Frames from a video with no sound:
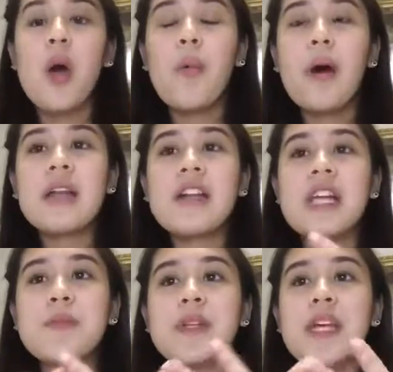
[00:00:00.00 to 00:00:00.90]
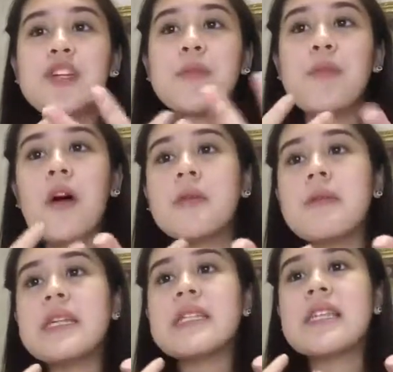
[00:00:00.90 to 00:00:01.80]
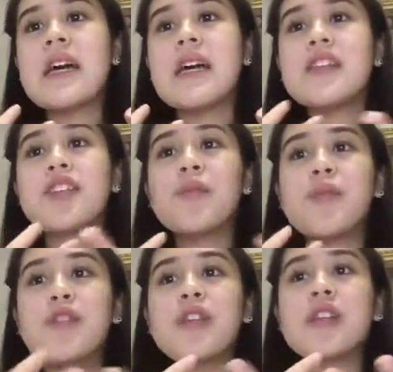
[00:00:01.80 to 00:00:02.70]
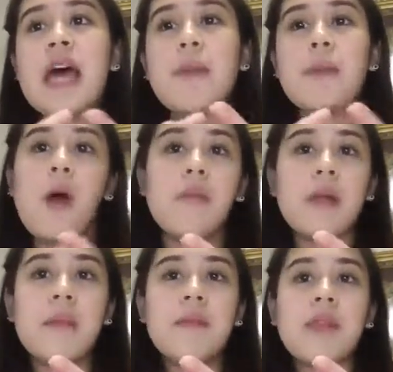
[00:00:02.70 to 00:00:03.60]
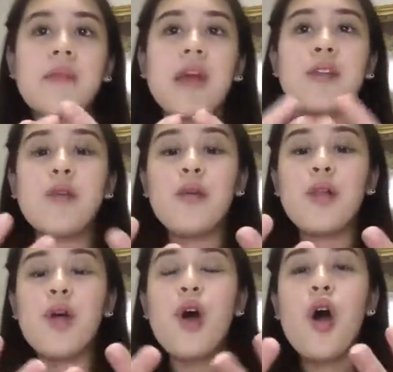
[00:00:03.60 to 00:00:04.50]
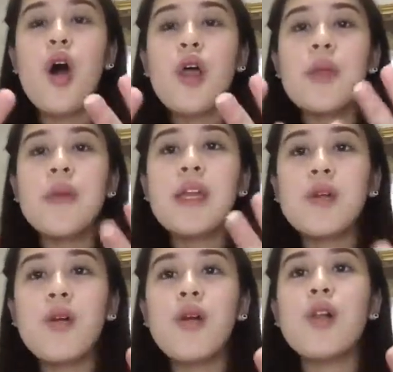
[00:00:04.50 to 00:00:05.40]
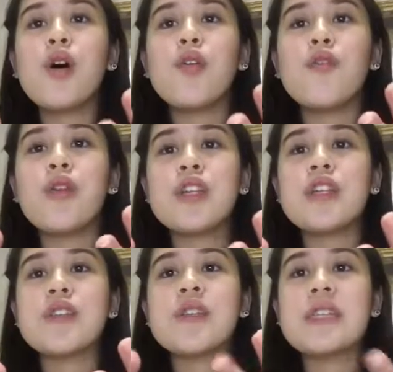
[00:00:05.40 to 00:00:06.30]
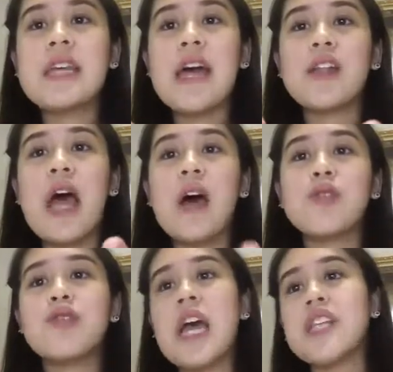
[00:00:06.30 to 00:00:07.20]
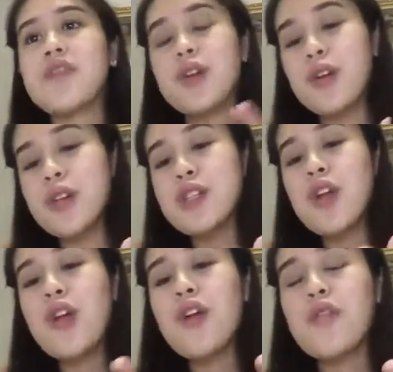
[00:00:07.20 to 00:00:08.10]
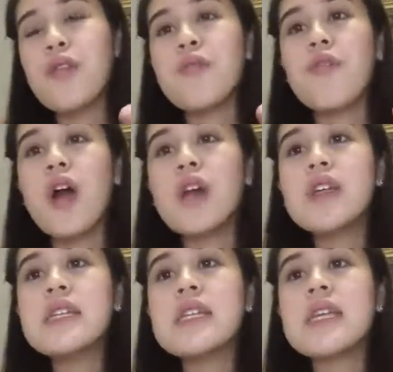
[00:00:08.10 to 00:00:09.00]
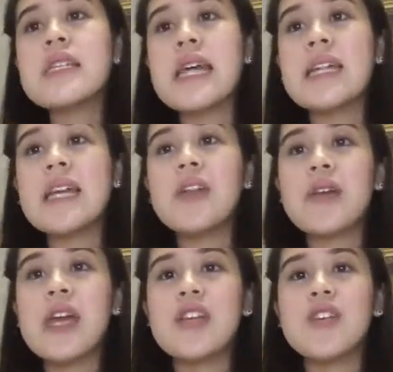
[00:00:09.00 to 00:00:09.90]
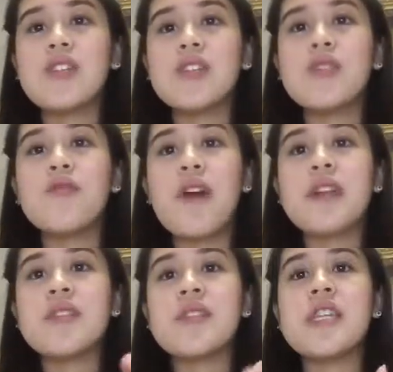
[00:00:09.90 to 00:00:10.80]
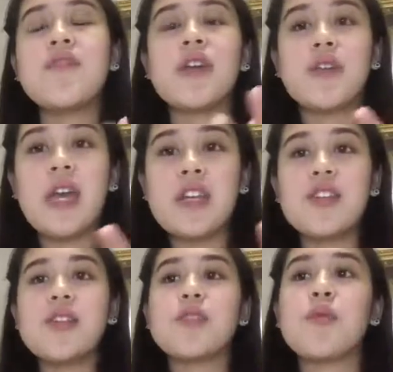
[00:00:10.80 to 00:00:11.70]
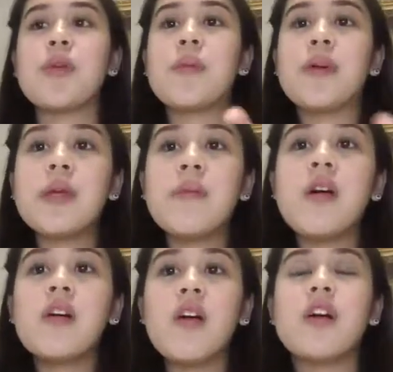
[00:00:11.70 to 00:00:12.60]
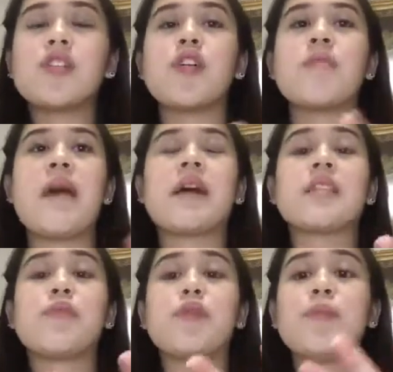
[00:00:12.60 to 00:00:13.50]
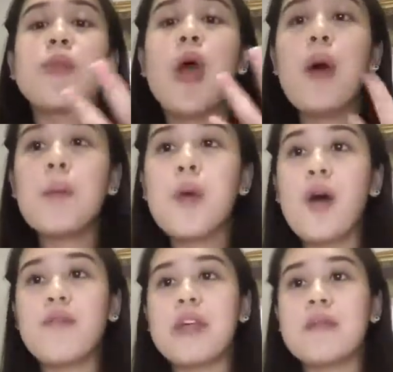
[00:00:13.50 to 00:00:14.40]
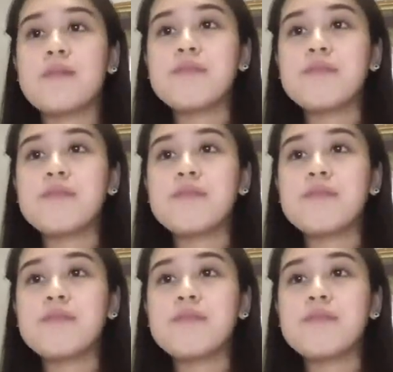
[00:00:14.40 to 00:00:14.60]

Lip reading: While the transportation problem is a distribution type problem, the main goal of which is to decide how to transfer goods from various sending locations to various receiving locations with minimal cost or maximum profit.